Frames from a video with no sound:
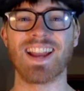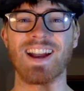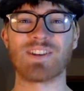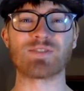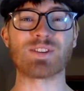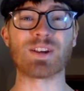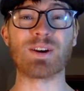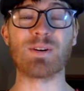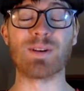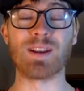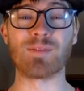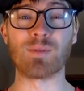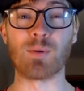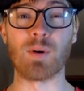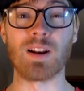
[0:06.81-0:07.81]
How's it going
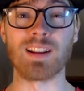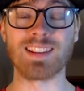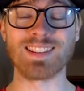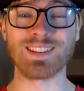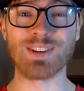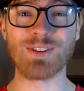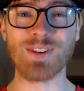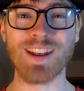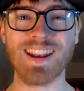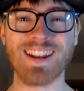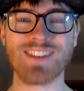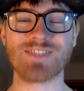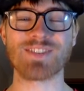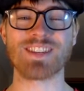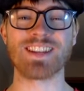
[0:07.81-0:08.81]
everyone? It's Logan
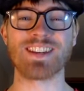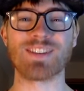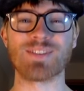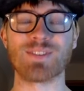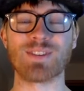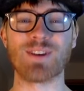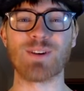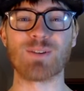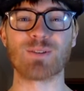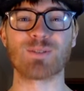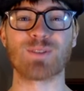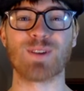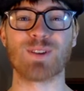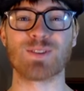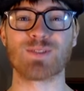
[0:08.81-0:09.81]
Anderson here, the owner of
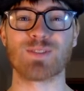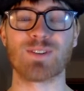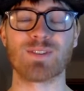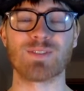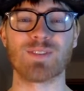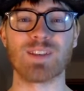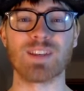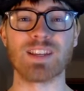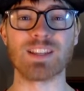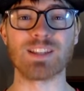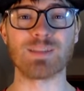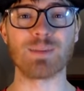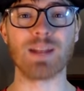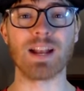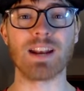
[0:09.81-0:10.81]
All Strong Fitness.
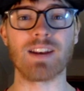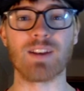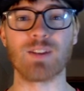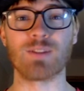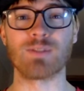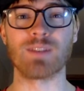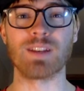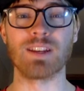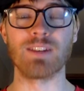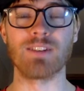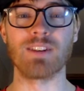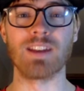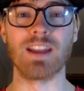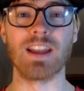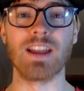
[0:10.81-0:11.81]
We got another video
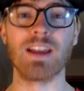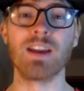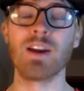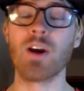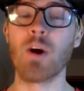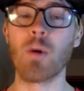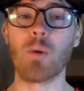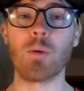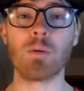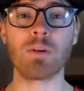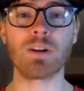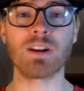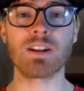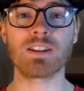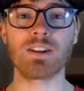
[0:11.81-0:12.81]
today. What we're
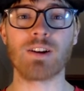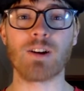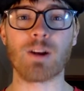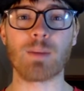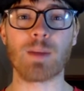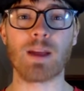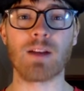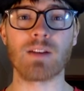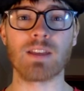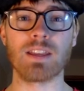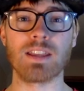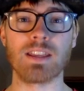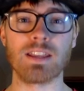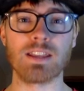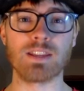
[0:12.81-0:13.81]
going to talk about
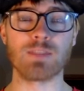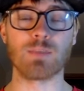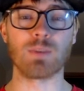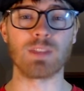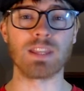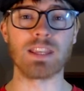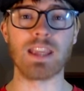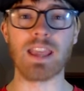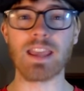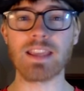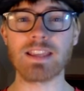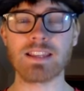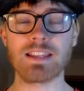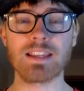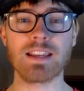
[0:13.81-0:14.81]
is what the
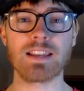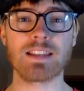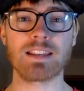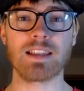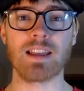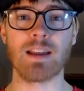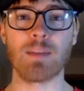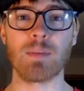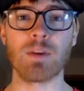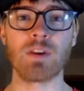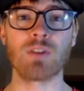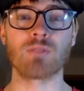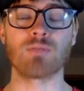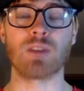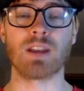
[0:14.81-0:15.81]
ACSM
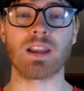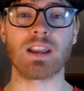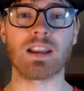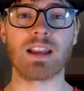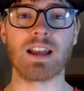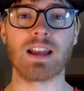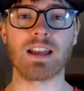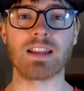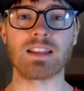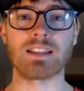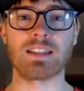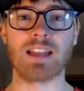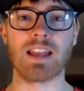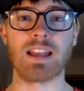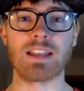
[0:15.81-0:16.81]

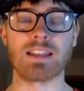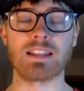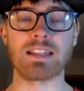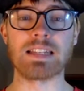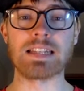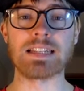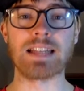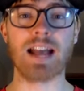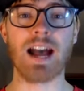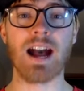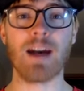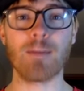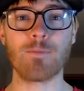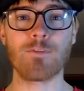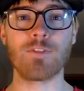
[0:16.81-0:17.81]
recognized as the
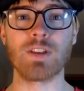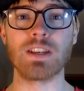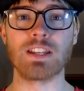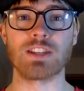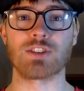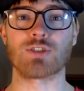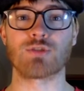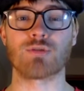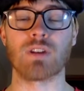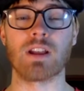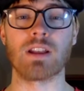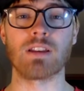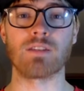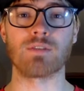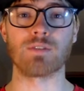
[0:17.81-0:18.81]
top fitness
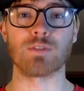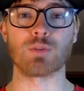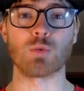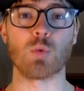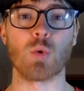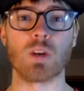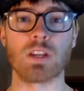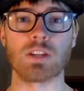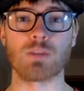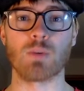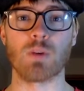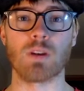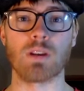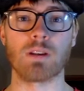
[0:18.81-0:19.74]
trend for 2020.